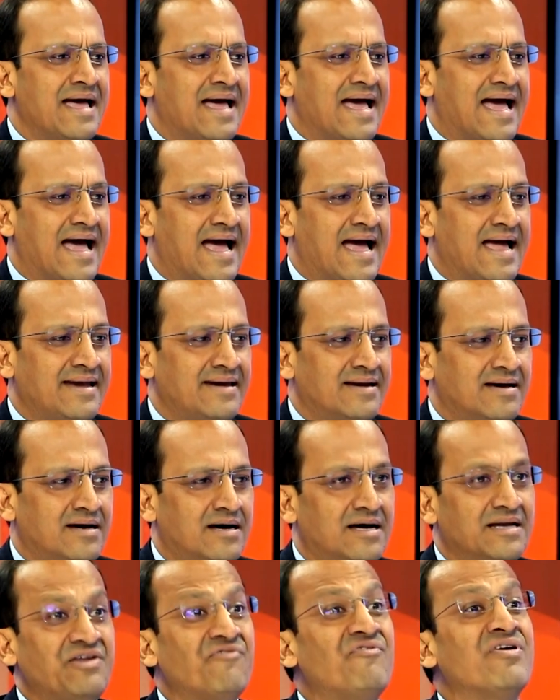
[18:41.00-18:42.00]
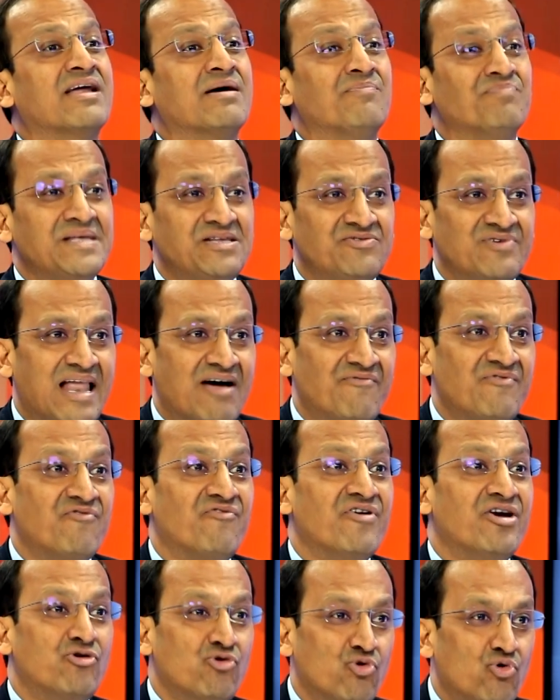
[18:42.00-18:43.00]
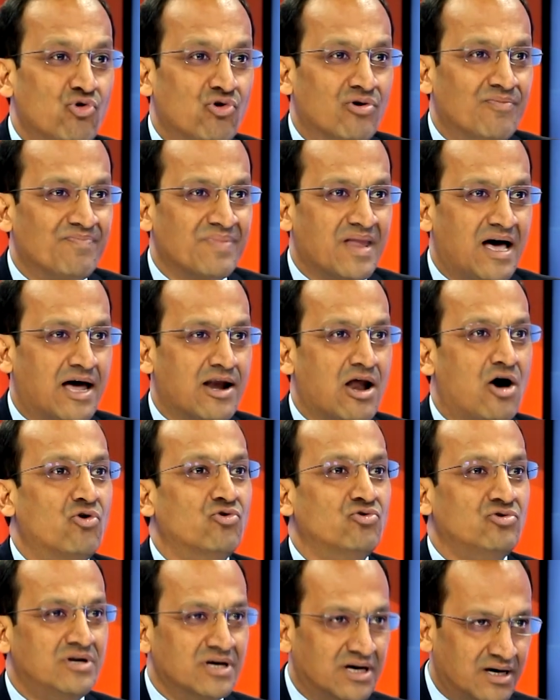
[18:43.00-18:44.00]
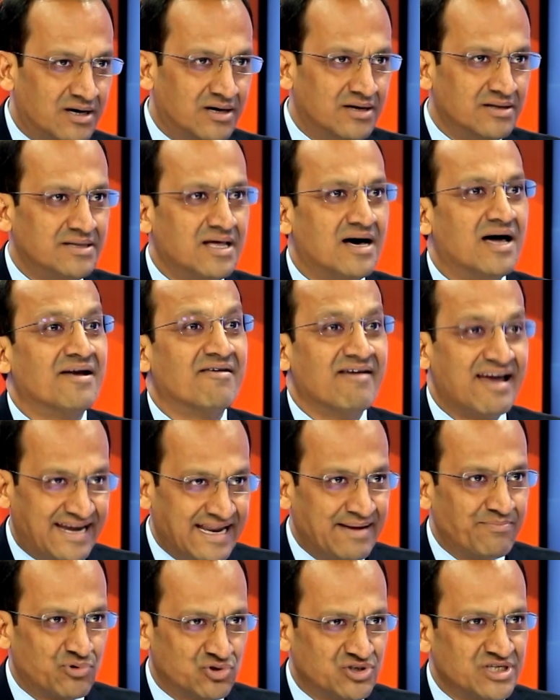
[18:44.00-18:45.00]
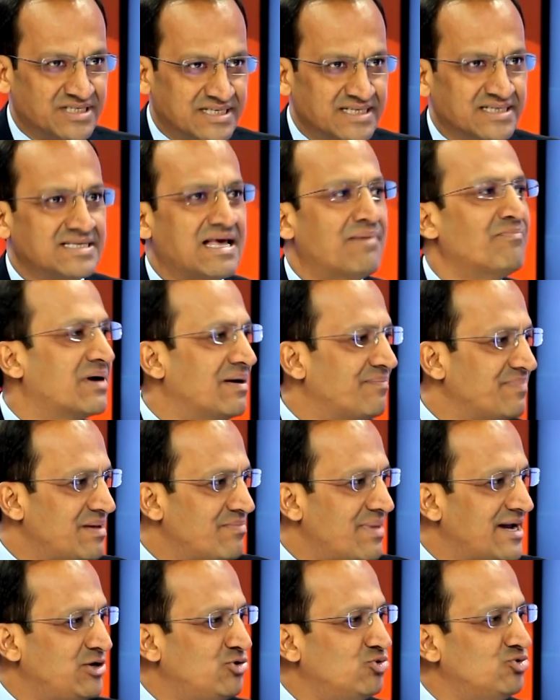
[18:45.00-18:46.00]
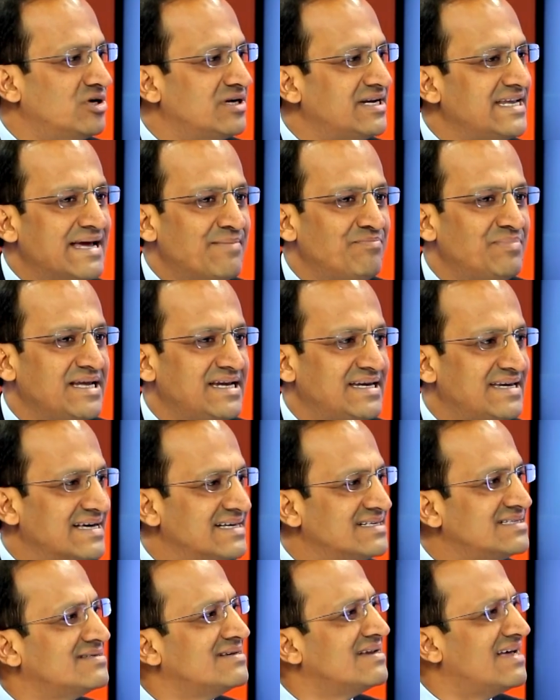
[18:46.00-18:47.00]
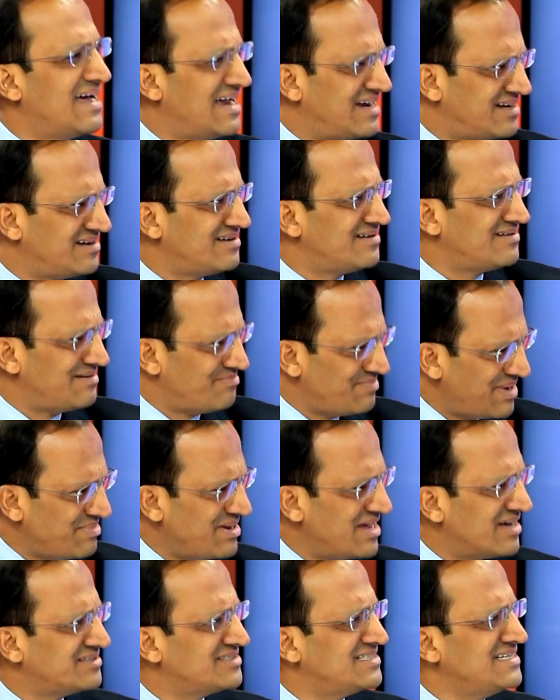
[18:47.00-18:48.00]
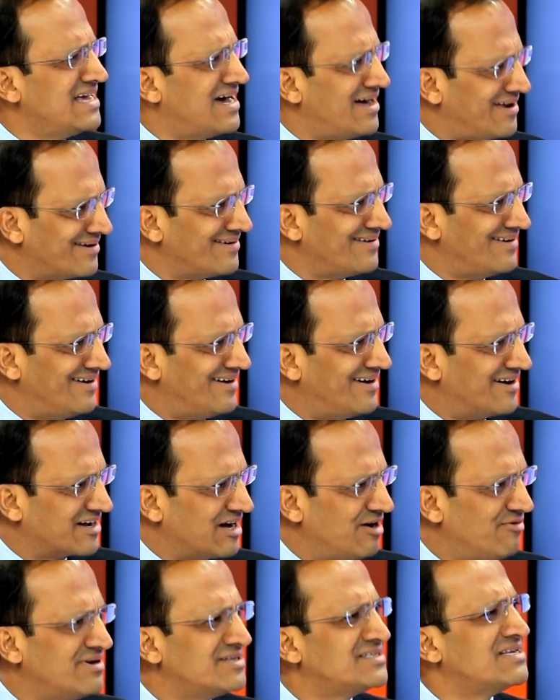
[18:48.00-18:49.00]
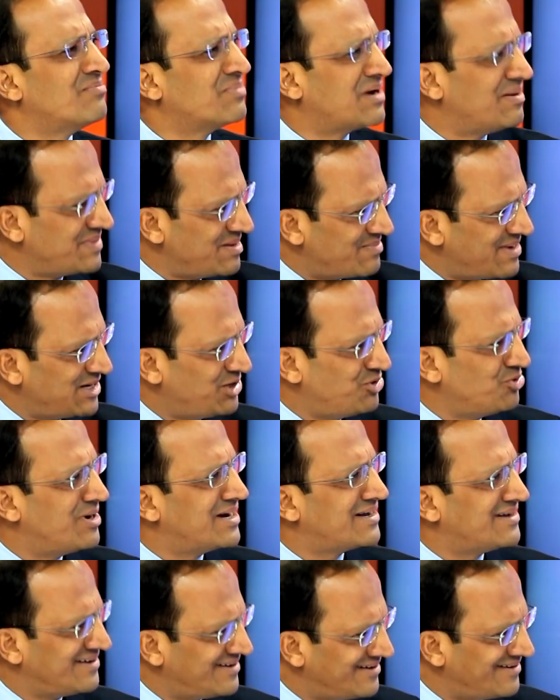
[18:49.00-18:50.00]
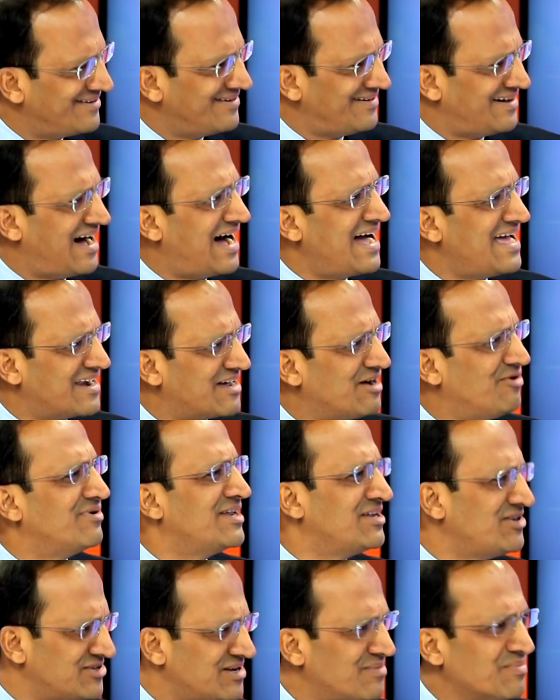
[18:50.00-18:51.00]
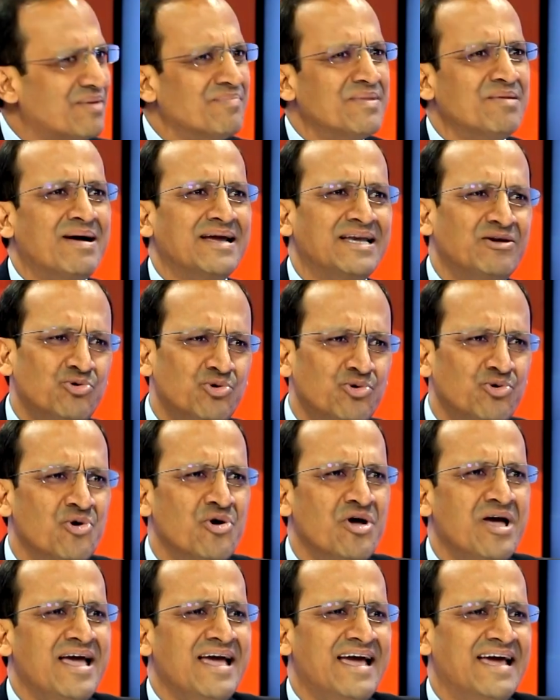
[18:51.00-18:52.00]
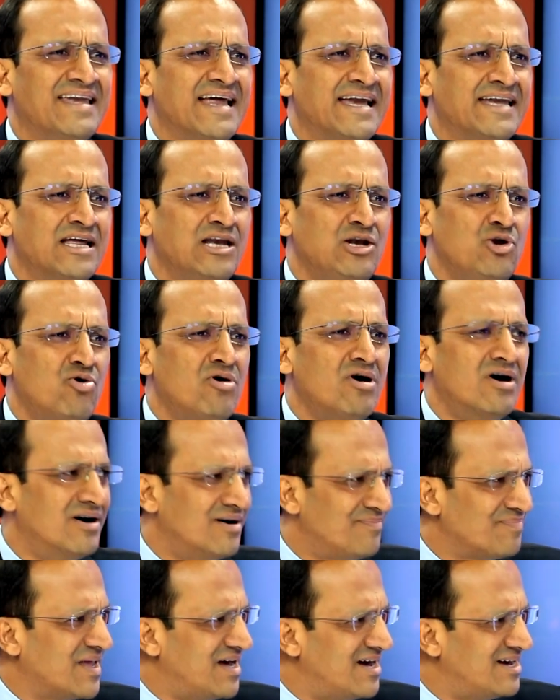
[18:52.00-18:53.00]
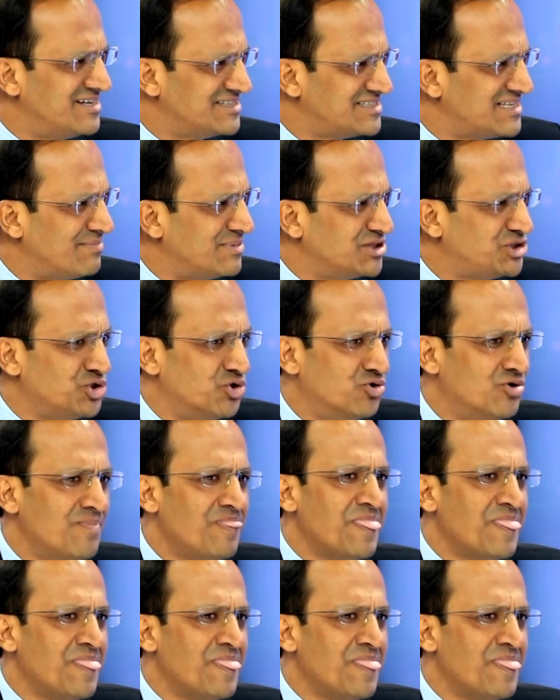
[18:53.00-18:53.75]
And different companies will have different rule around the underwriting processes. Some company might do the TMT test at maybe a CR cover. Some company might do at a higher coverage, or some company might do it at a lower sum assured.